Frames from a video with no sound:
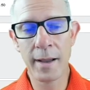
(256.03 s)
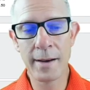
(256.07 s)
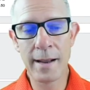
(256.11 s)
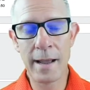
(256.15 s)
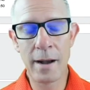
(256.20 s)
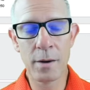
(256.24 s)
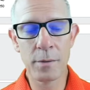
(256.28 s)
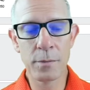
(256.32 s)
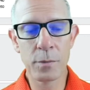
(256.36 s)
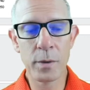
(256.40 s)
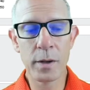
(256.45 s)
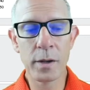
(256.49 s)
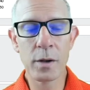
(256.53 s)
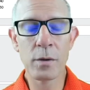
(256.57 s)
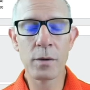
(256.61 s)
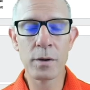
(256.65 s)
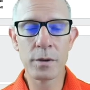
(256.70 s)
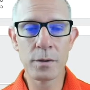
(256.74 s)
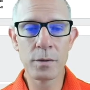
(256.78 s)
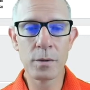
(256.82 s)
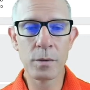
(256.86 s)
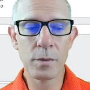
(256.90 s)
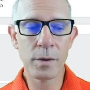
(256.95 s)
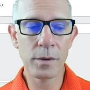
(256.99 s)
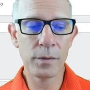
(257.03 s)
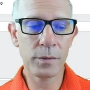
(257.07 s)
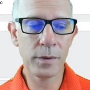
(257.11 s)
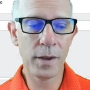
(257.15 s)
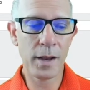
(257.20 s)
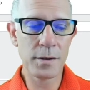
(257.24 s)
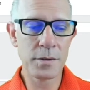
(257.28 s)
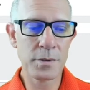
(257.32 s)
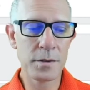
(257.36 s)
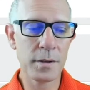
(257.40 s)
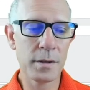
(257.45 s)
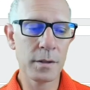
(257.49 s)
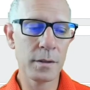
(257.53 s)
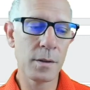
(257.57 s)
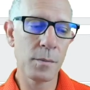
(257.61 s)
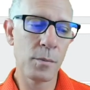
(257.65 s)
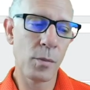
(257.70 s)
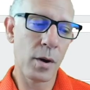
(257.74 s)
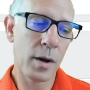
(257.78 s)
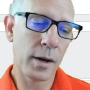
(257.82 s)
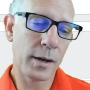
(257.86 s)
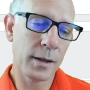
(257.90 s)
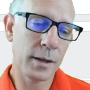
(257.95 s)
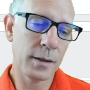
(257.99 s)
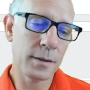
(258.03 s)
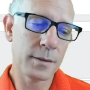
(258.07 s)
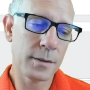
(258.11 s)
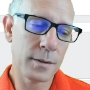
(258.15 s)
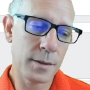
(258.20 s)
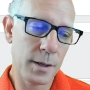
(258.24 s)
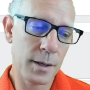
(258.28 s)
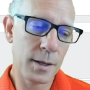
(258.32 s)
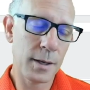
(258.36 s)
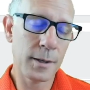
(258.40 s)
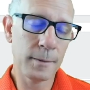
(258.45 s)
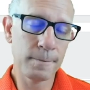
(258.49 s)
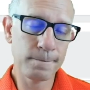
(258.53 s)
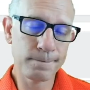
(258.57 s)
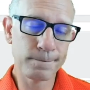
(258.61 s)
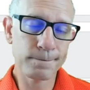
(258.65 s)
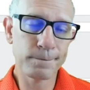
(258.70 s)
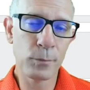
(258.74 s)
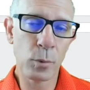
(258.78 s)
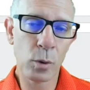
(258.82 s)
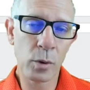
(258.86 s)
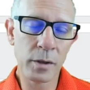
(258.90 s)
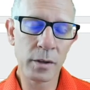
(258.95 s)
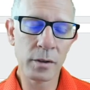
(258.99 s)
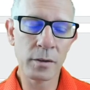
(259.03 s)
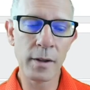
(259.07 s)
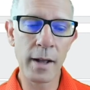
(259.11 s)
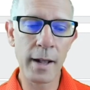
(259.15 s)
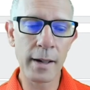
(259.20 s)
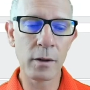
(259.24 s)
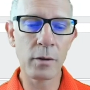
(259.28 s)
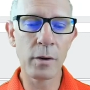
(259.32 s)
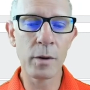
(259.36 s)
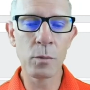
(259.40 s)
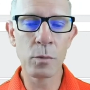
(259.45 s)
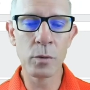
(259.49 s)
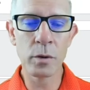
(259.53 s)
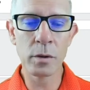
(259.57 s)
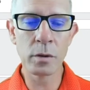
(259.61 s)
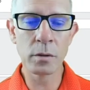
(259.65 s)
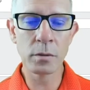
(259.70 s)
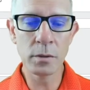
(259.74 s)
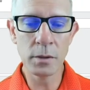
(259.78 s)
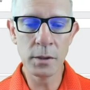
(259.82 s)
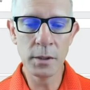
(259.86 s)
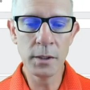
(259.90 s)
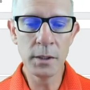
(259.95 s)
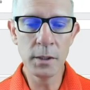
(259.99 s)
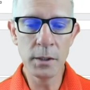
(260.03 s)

Now, if we go into a recession, the market more than likely will